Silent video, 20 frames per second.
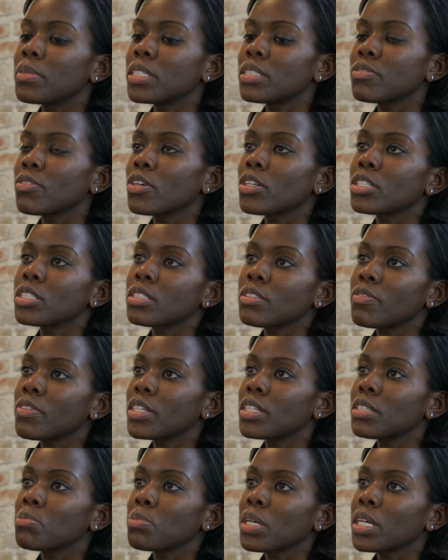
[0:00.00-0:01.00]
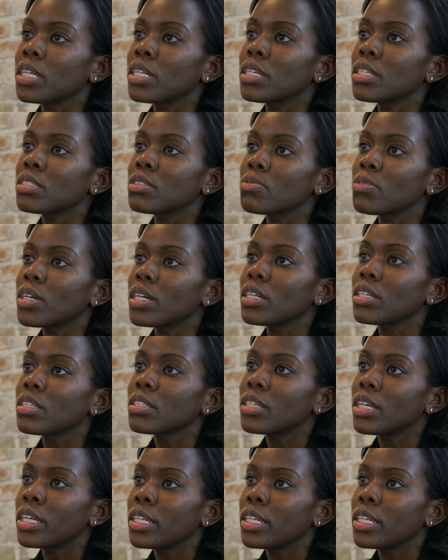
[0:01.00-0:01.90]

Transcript: as far as event planning as well,